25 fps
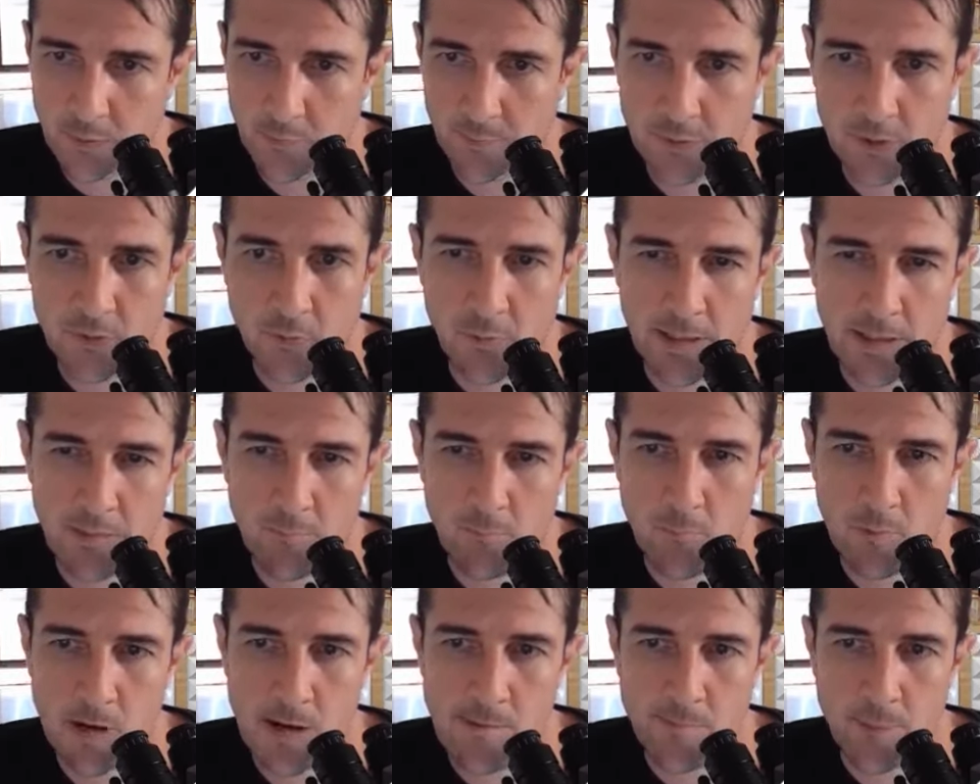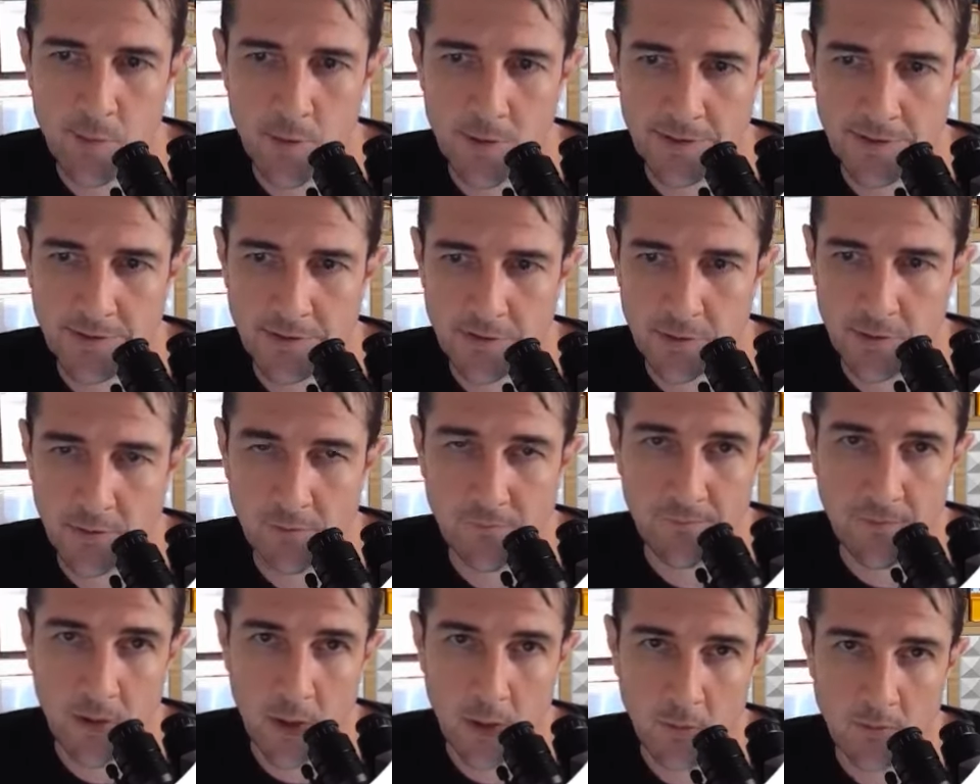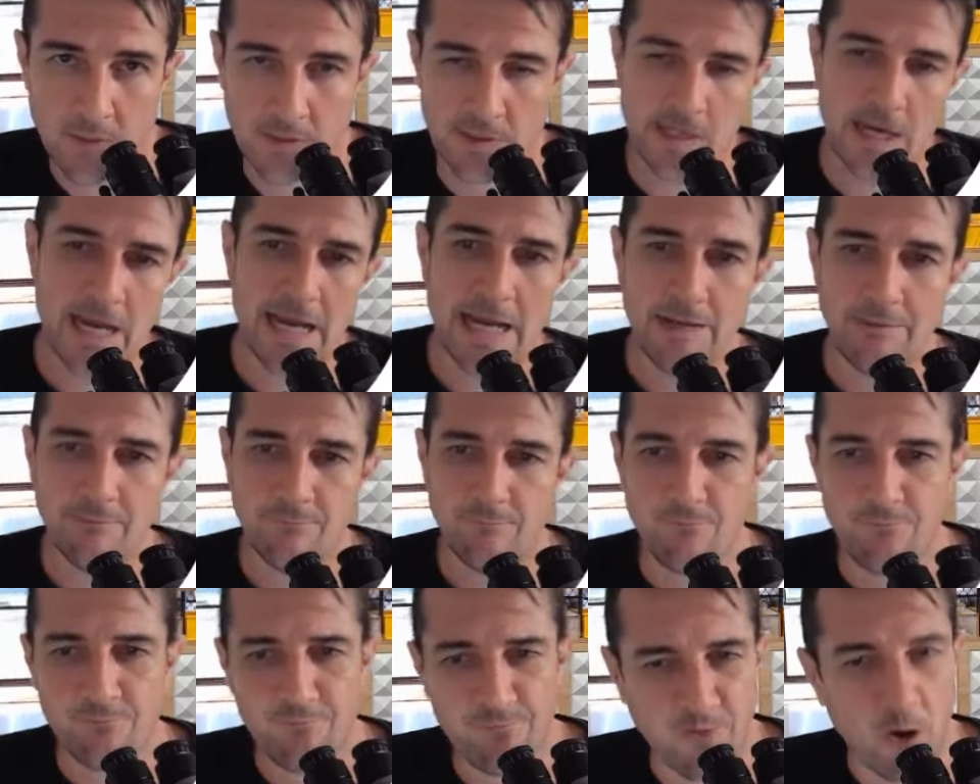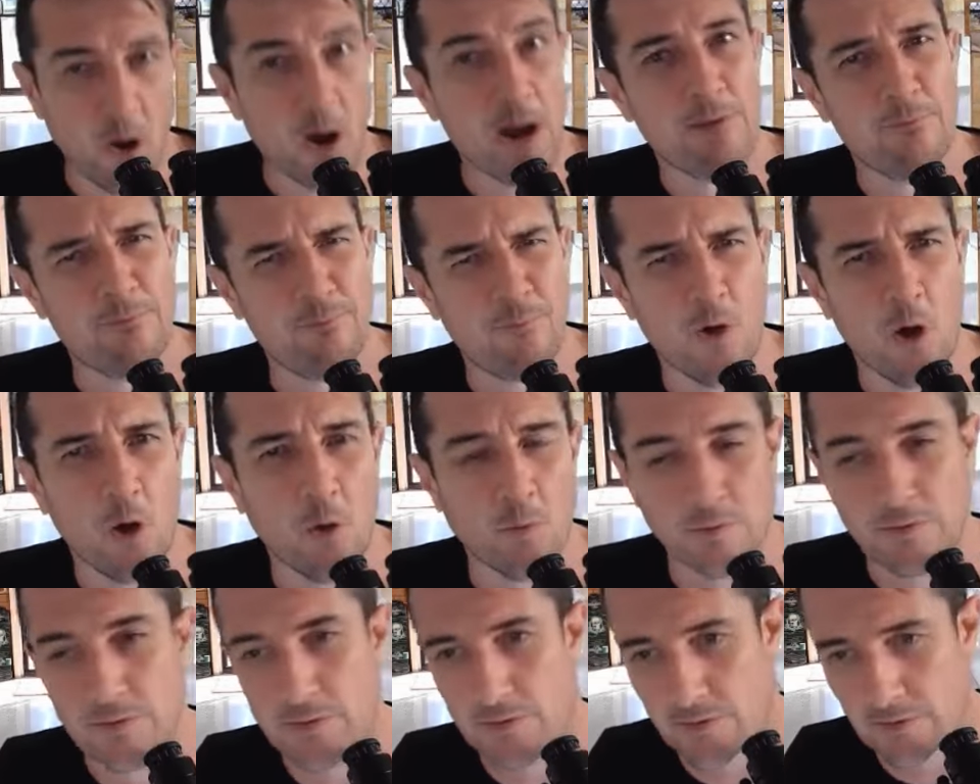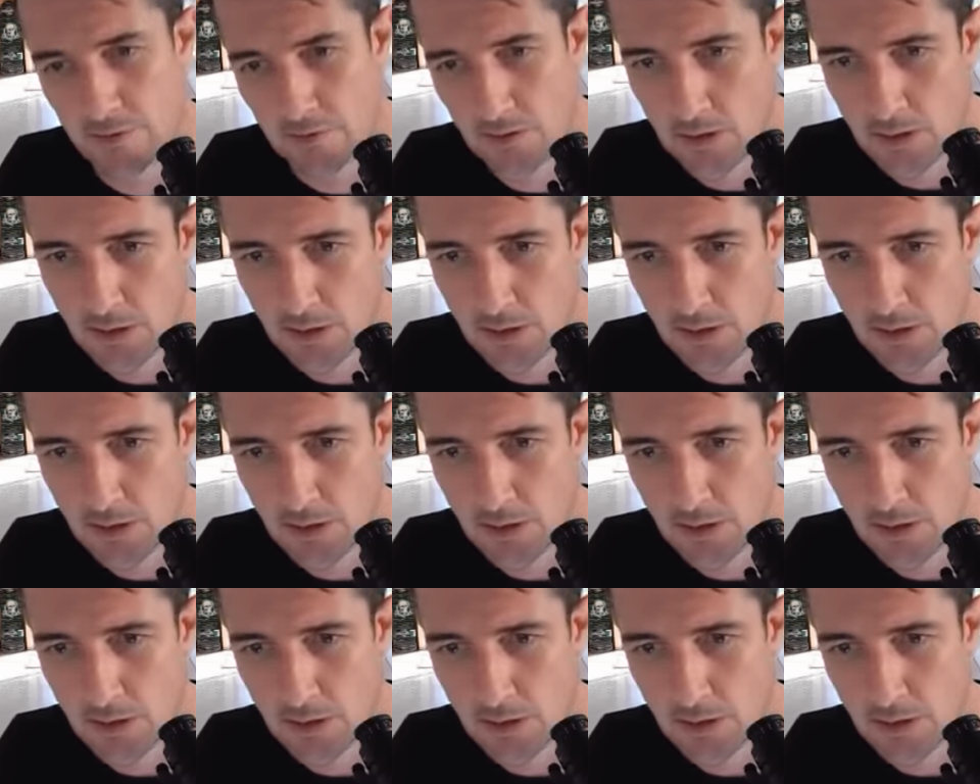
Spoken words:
between 1.2 volts and 5 volts.